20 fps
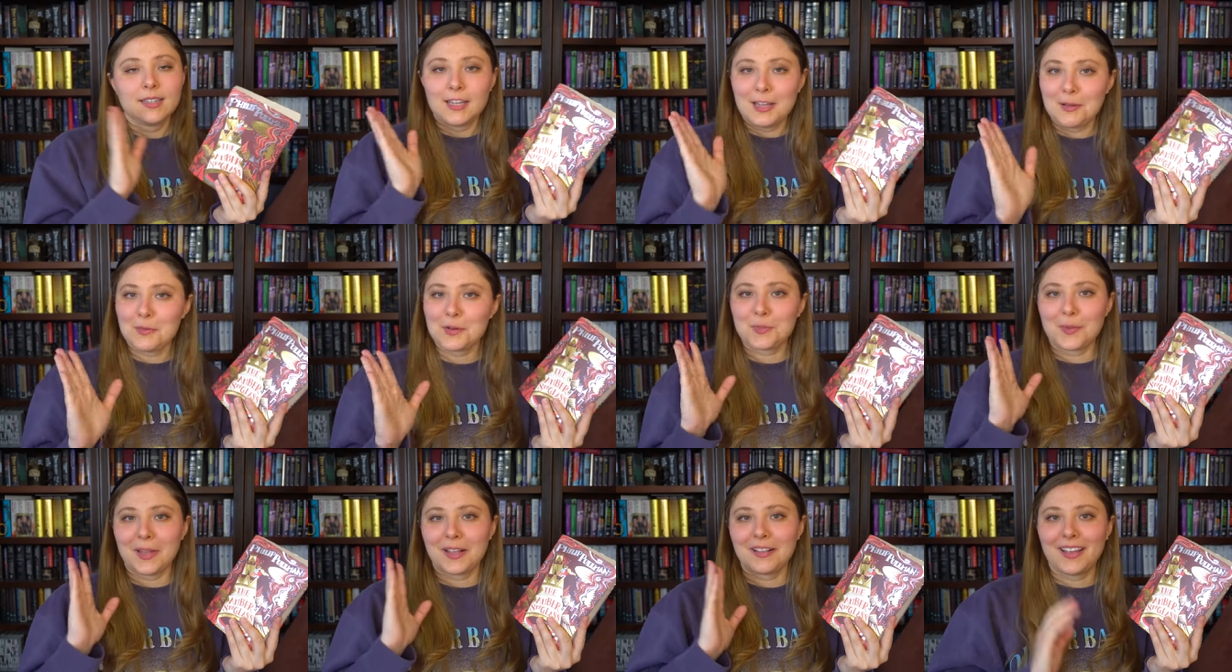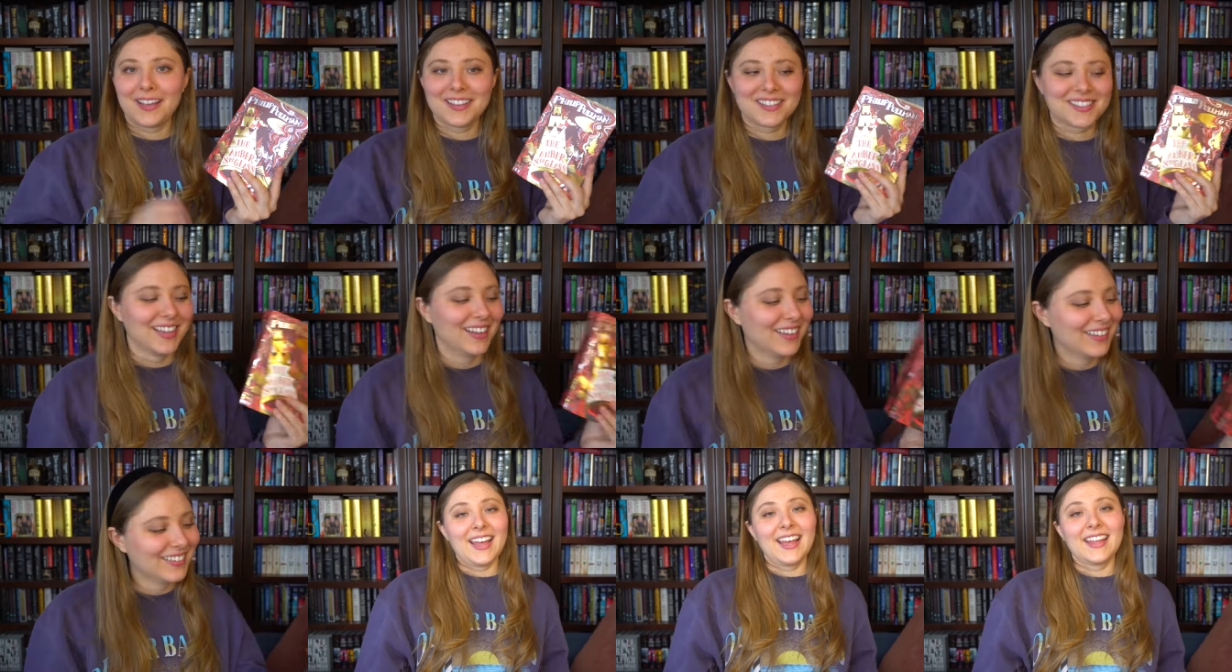Amber Spyglass.
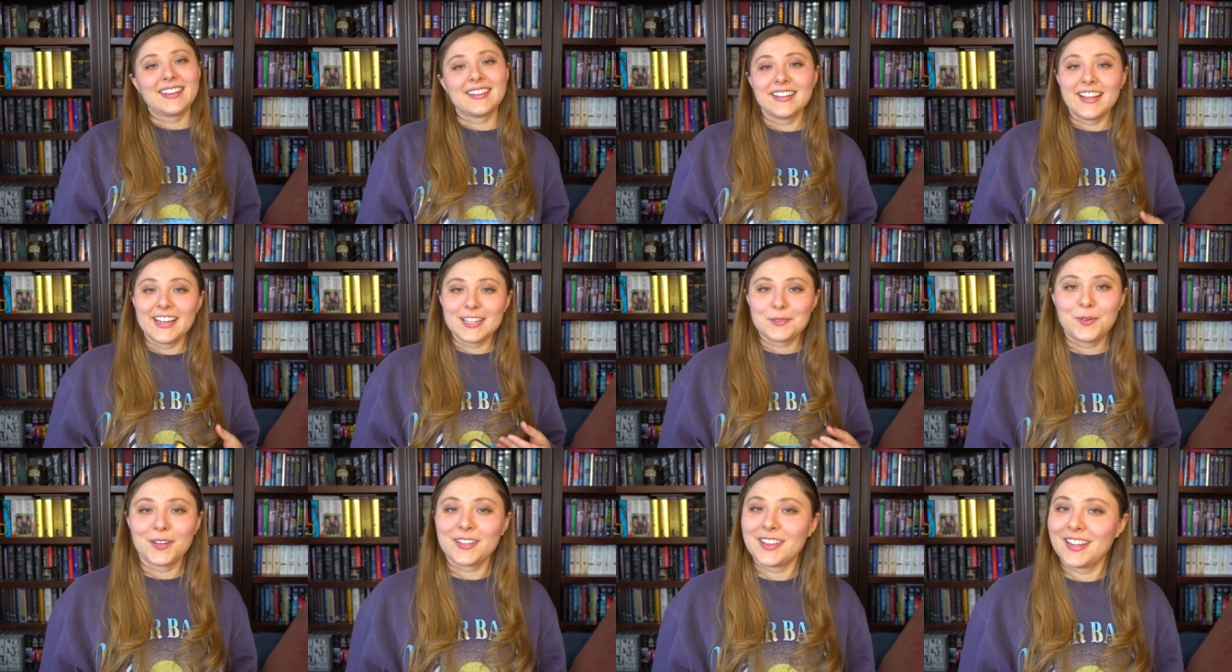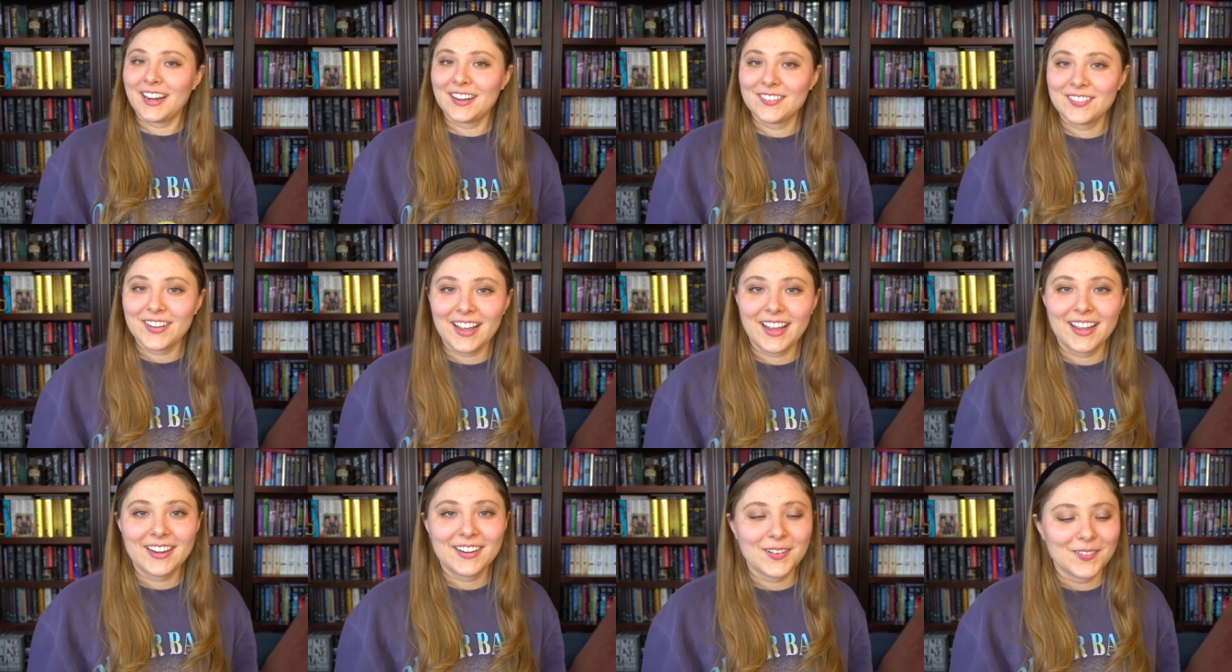And the last book that I
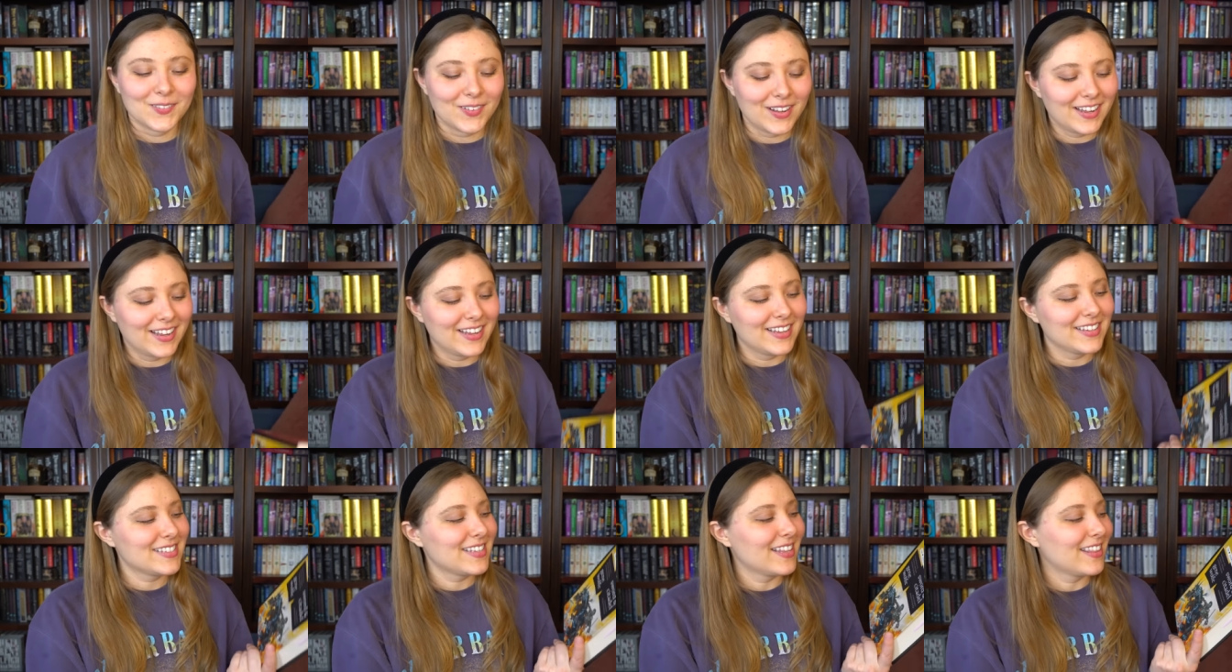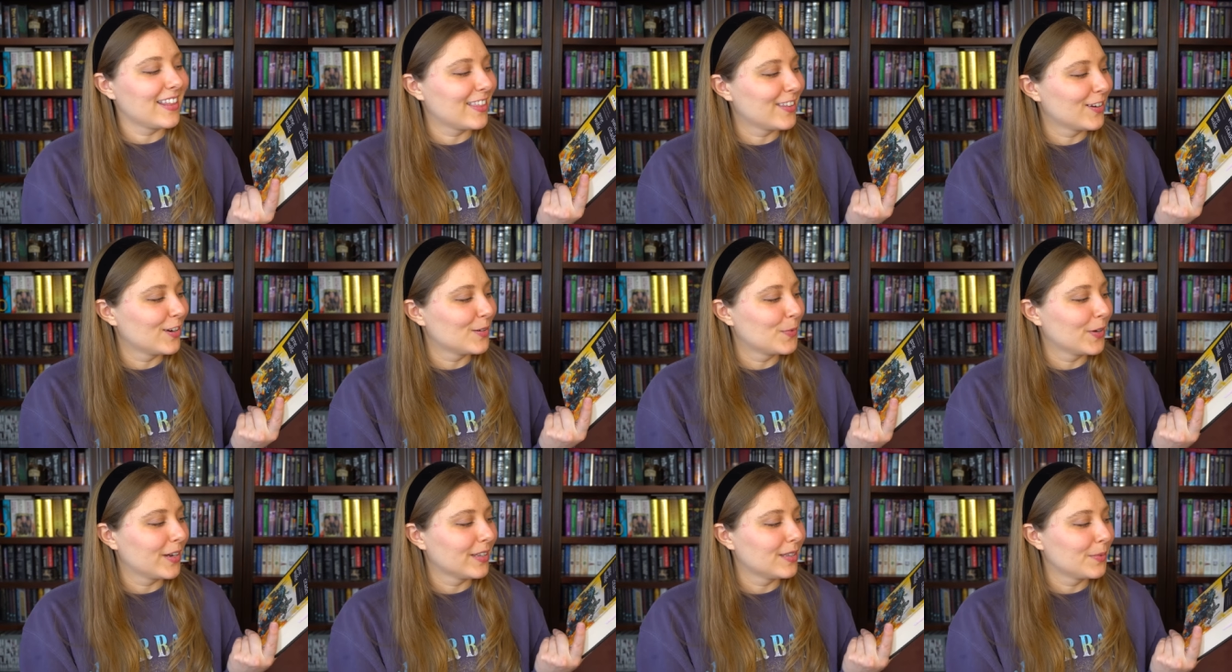read was the
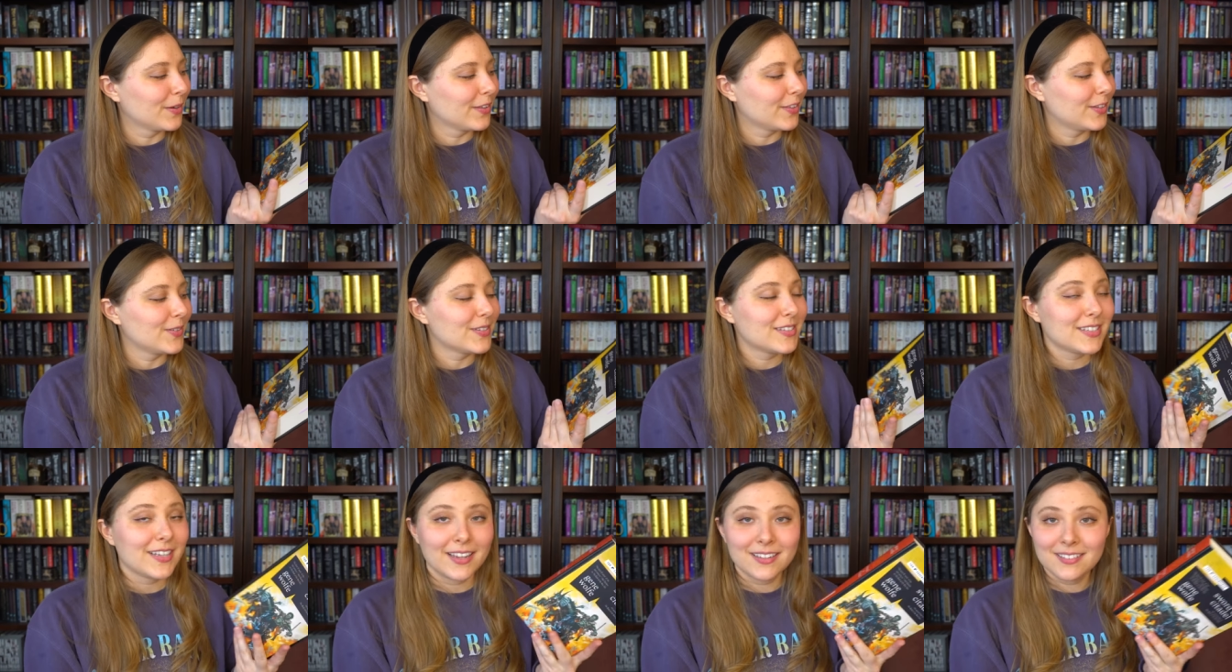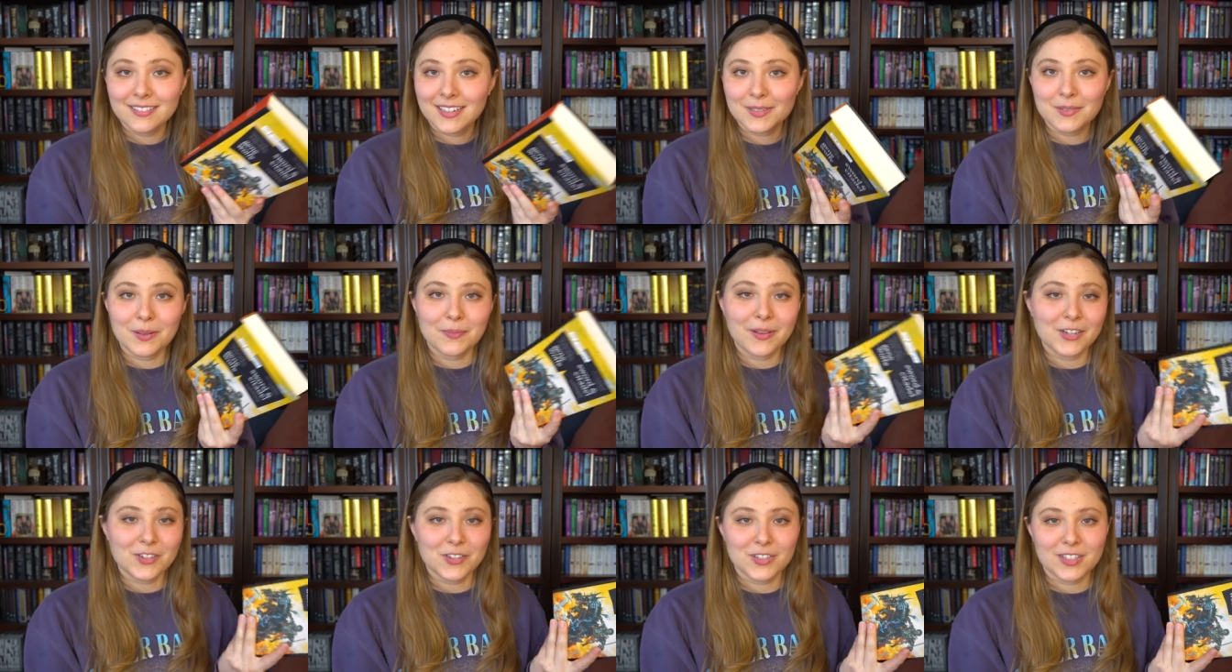third book in the Book of the New Sun, because my
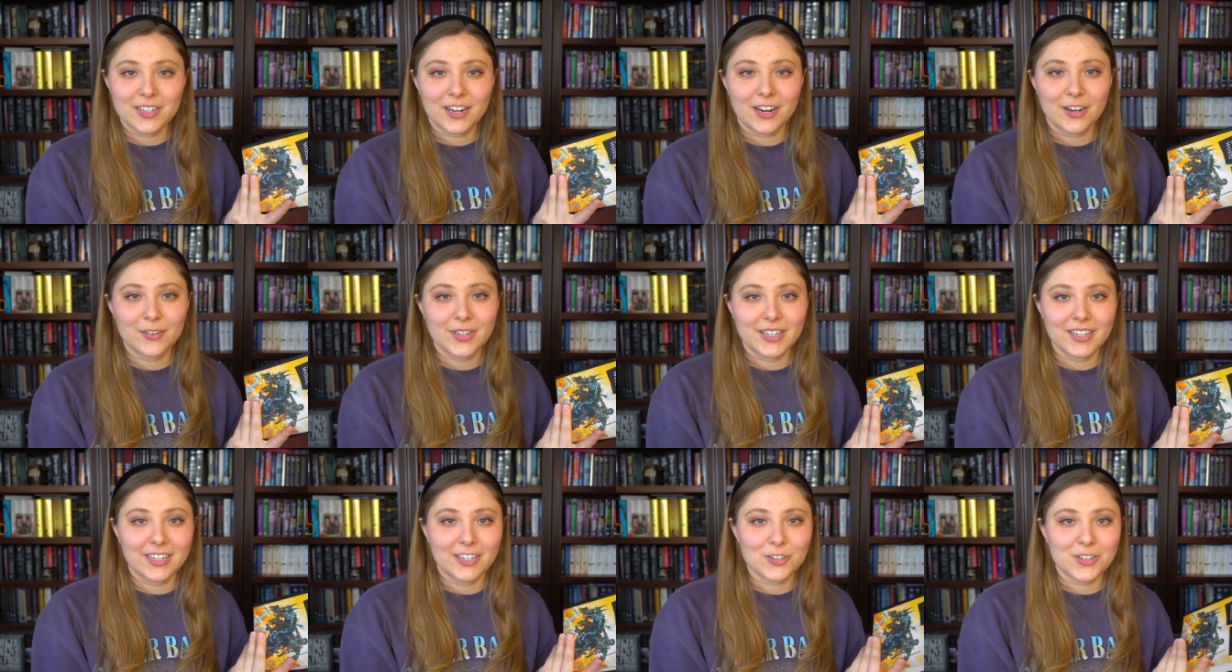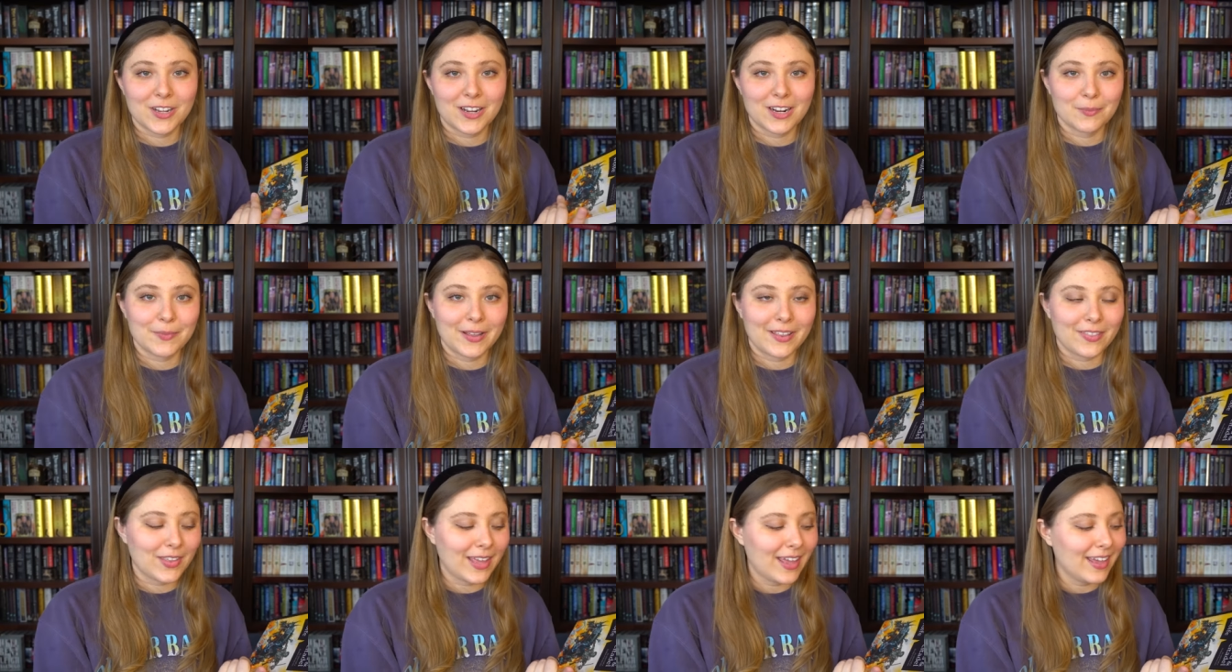patrons and I are reading and chatting
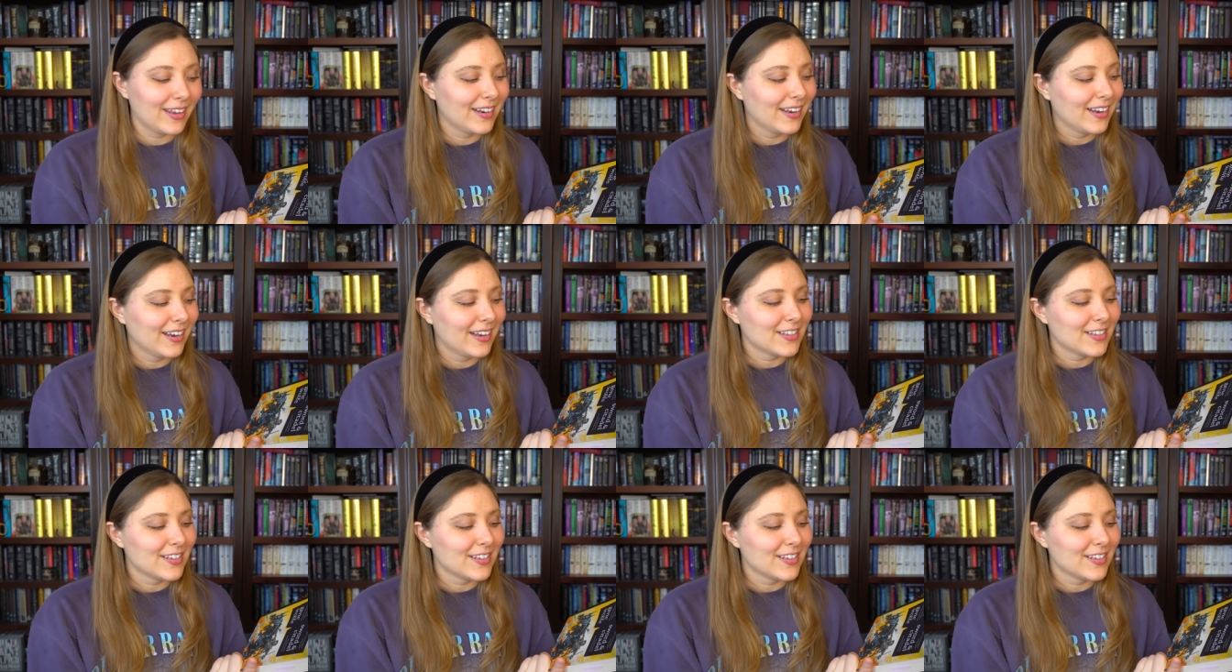about that.